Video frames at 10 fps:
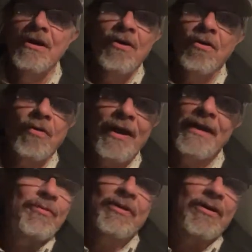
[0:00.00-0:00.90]
or
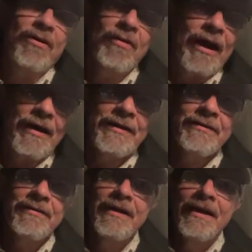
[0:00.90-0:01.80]
anywhere
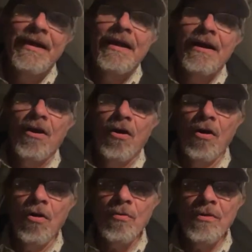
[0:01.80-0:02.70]
online,
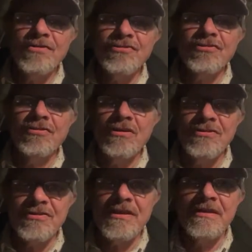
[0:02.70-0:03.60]
always
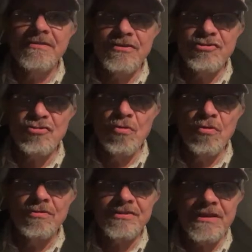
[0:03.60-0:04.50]
consider the
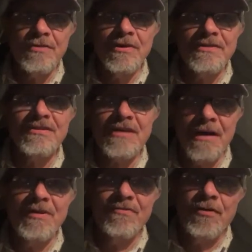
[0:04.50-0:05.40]
source, see where it's
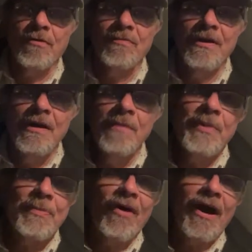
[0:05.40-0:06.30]
coming from.
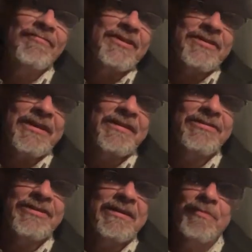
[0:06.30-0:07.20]
People have the
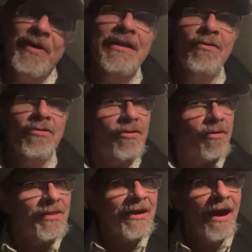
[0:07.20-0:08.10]
tendency, depending
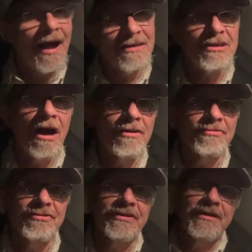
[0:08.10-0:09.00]
on their
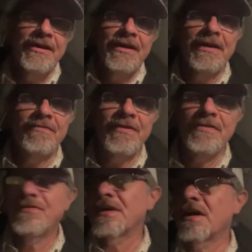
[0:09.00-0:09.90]
ideology,
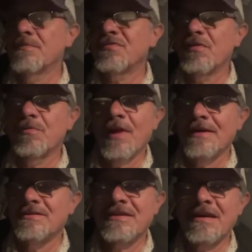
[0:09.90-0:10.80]
if it comes from,
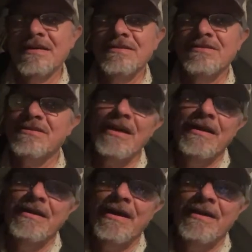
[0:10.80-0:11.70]
like, say,
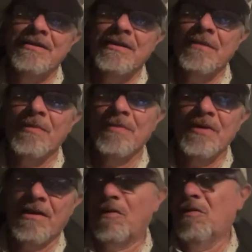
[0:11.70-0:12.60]
CNN, they might
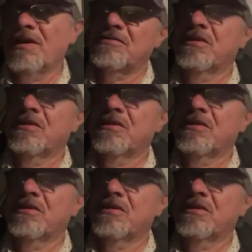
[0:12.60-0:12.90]
be like, oh, that's